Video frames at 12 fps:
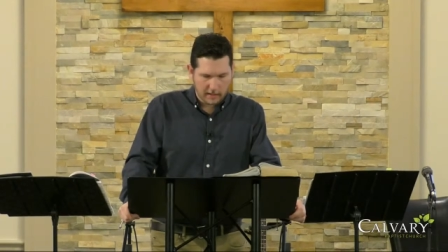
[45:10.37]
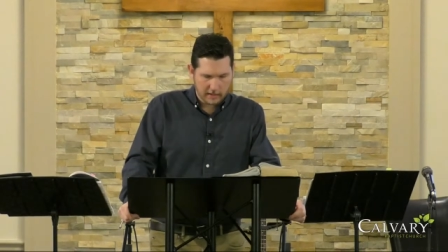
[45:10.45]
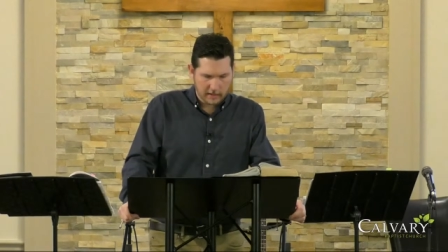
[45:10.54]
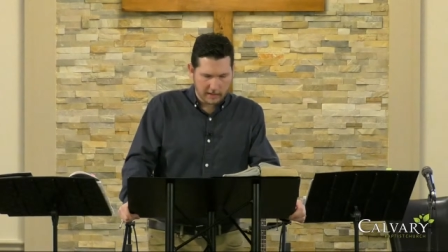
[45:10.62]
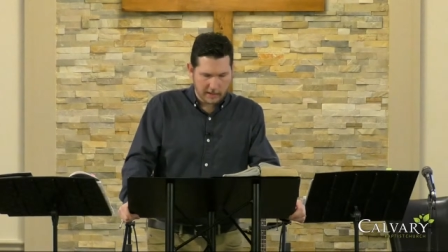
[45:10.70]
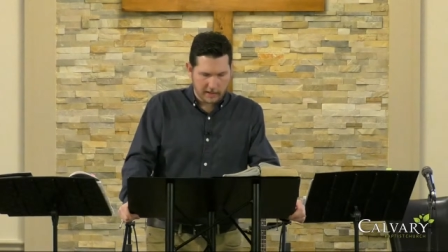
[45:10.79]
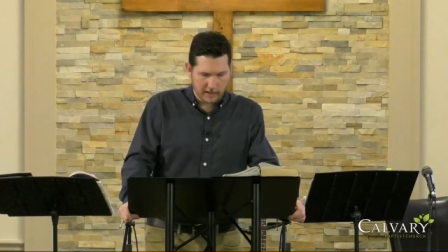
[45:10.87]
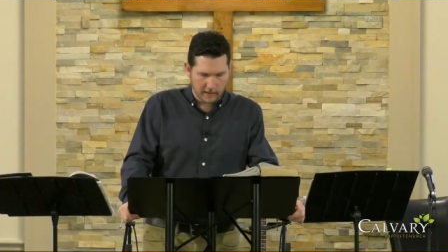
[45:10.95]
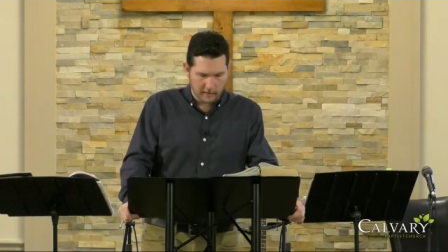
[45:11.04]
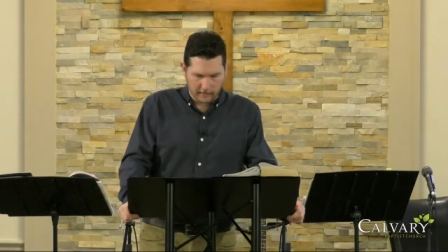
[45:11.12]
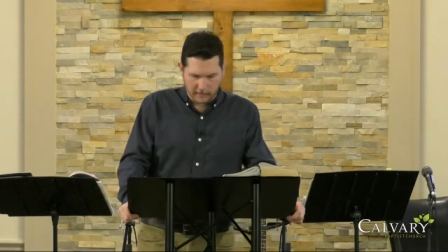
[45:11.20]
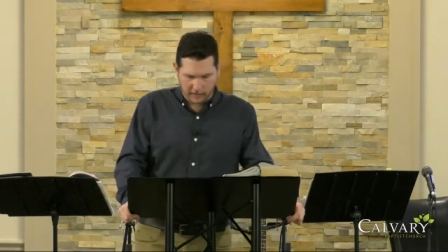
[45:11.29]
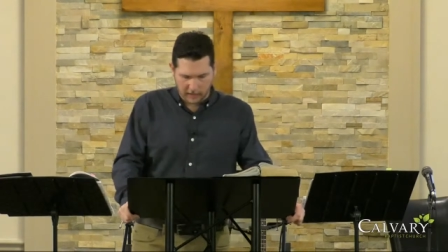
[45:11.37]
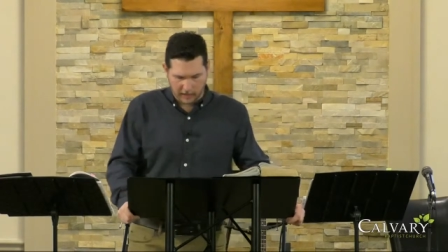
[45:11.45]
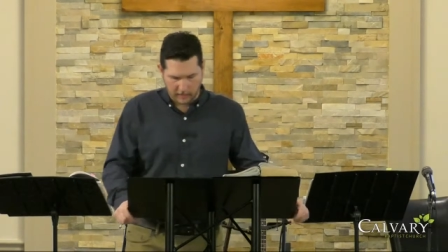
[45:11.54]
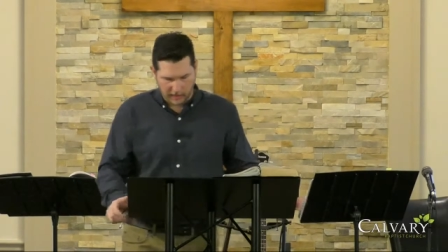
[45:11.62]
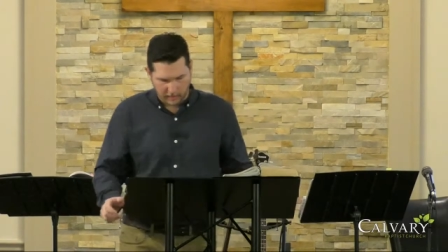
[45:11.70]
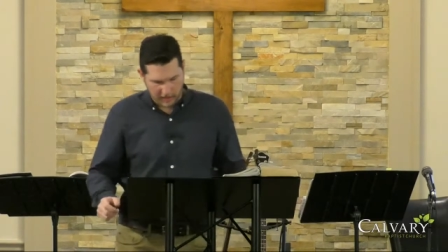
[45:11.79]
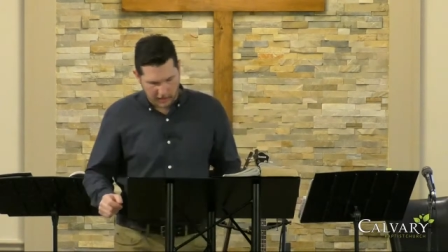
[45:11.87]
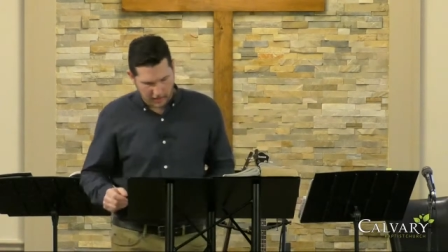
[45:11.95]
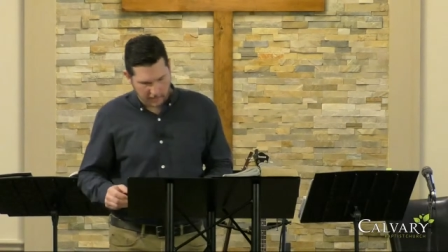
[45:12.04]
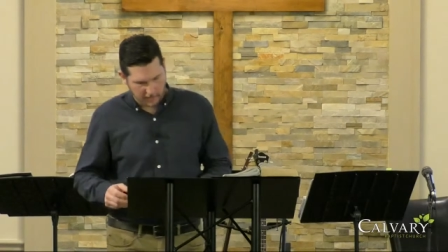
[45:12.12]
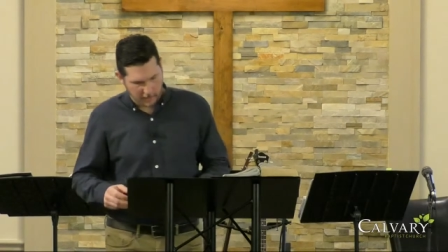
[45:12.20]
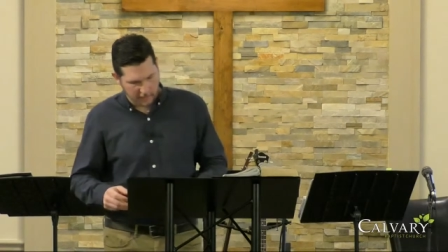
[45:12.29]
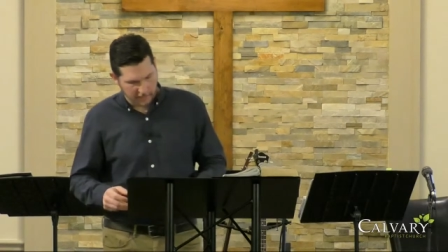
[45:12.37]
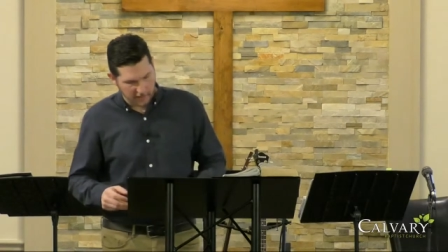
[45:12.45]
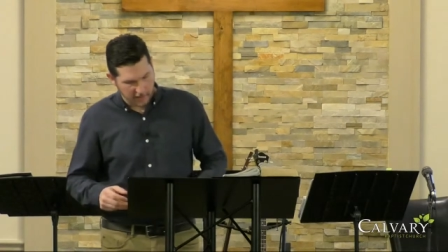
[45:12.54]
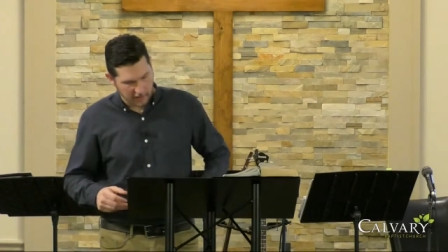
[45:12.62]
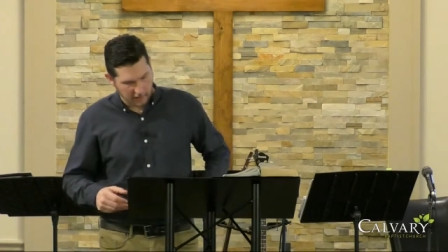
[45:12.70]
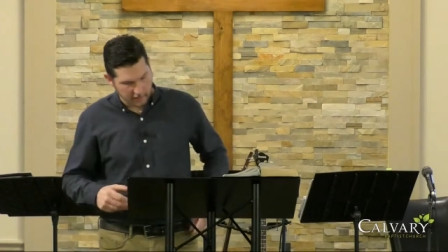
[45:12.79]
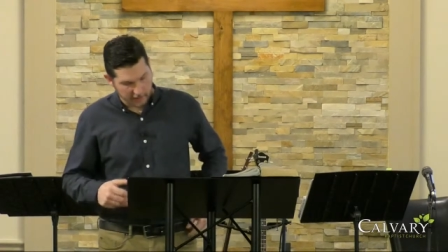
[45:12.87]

to lead them so it can become easier for them to follow.